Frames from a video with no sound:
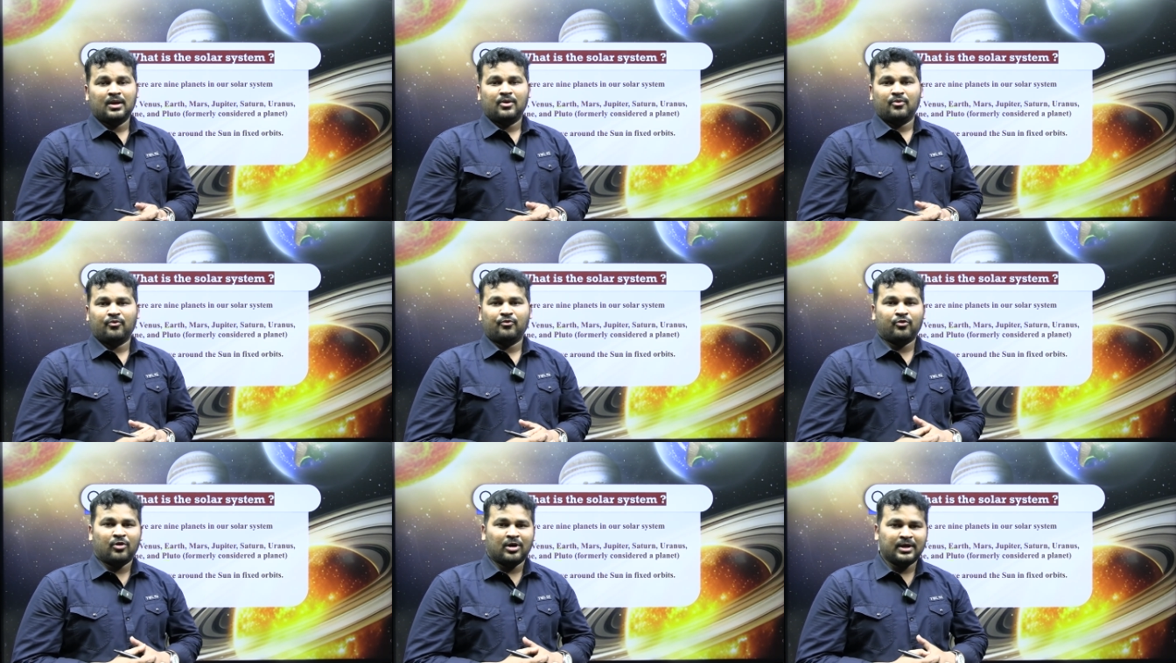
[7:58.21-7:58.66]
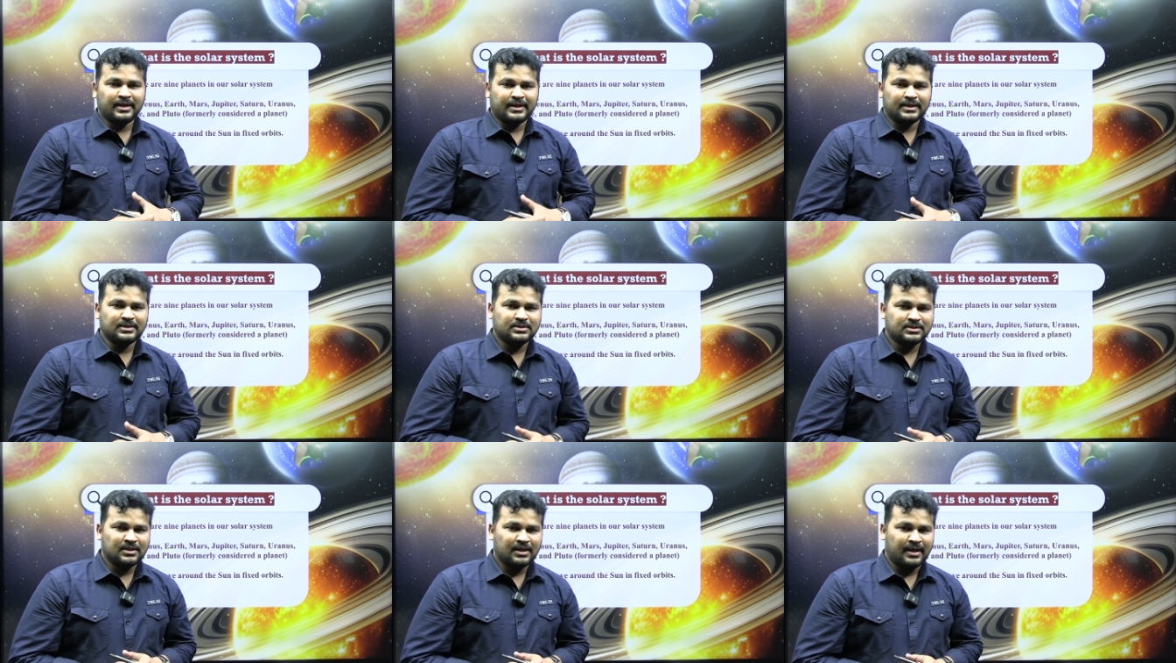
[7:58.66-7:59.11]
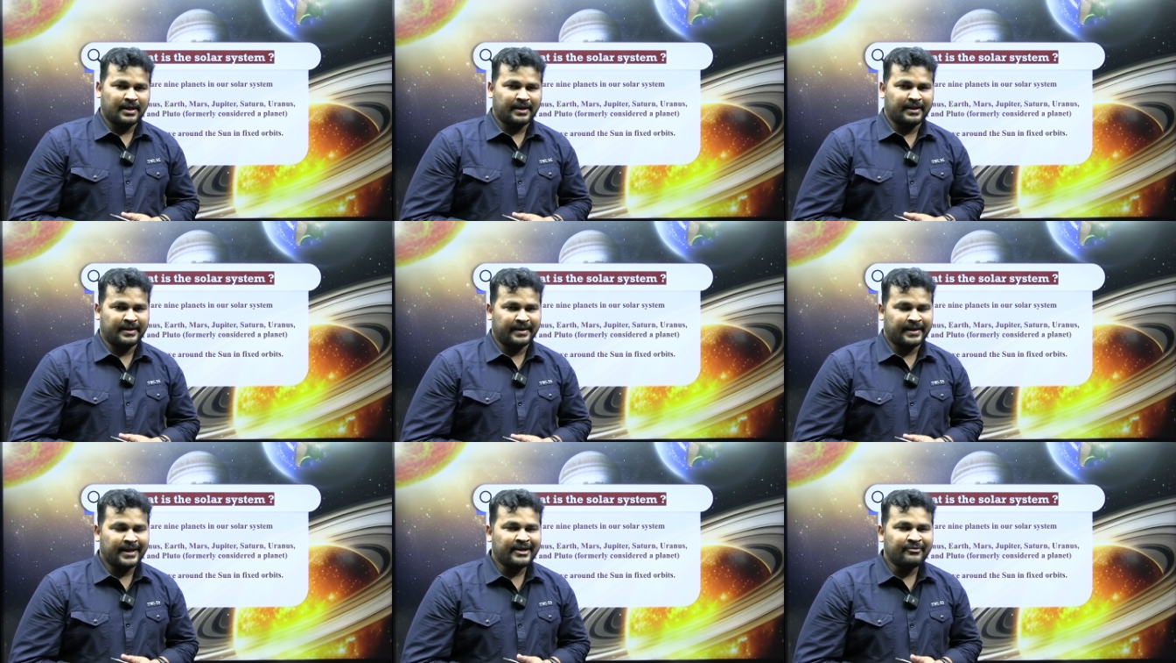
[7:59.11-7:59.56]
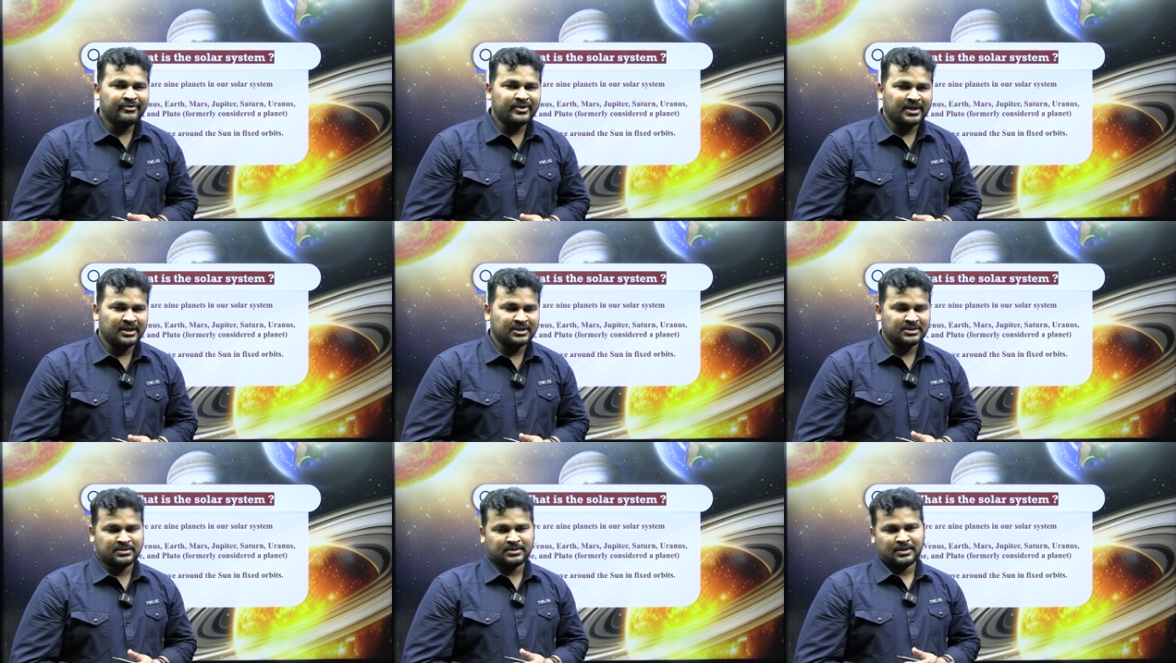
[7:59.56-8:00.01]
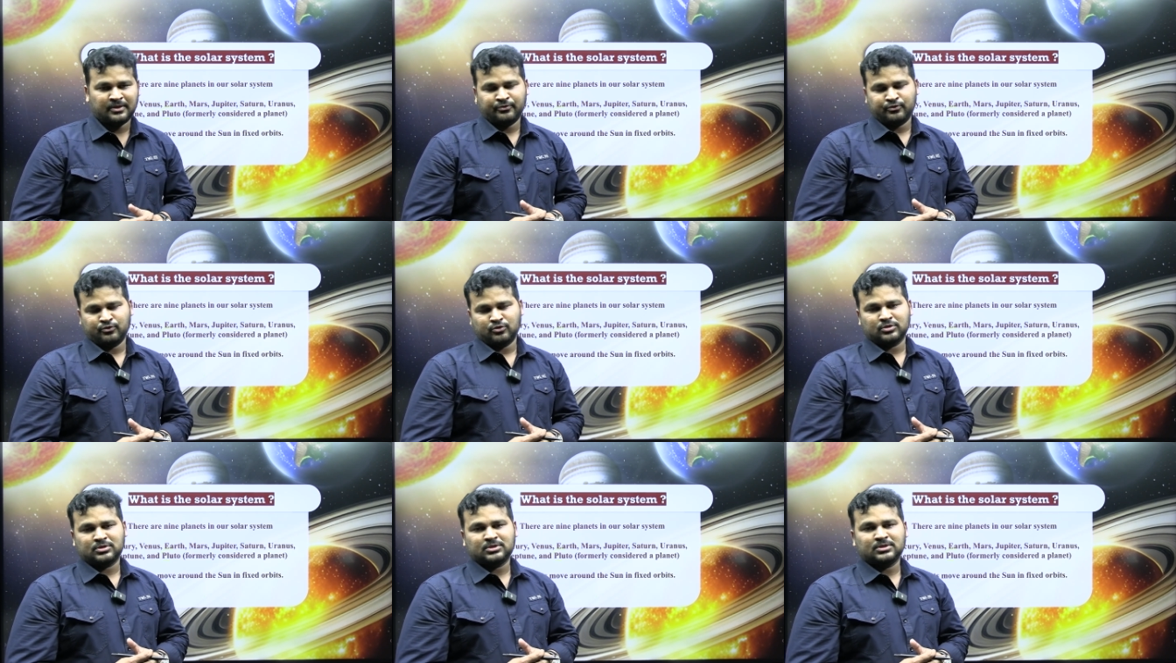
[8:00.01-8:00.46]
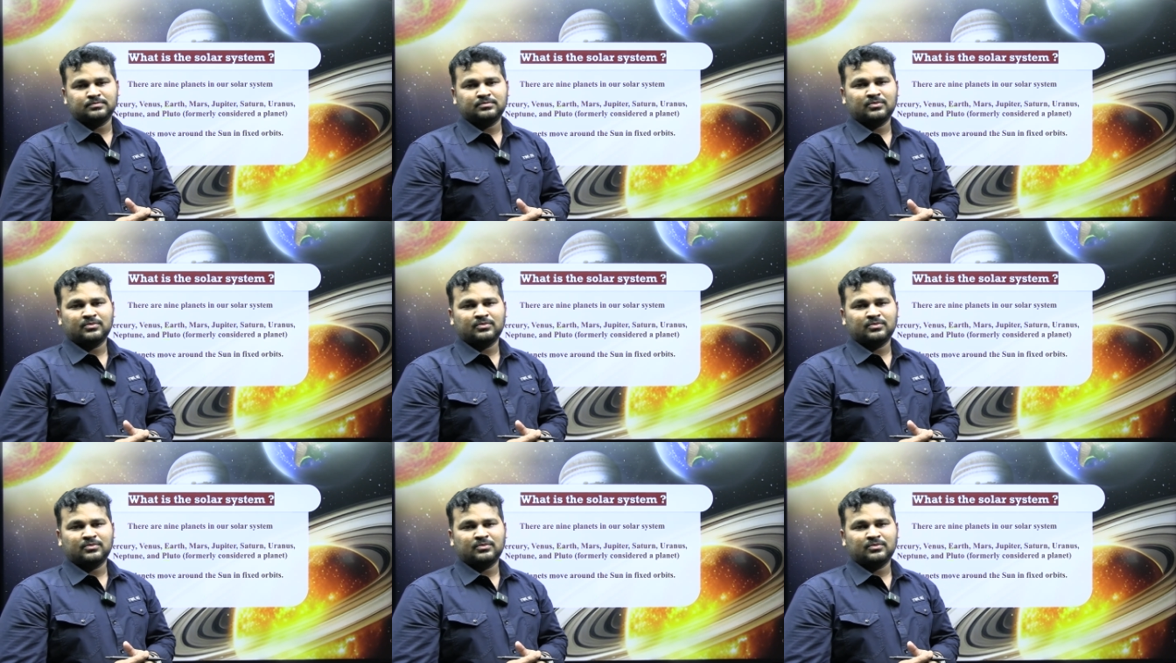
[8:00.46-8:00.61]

One is gravitational force.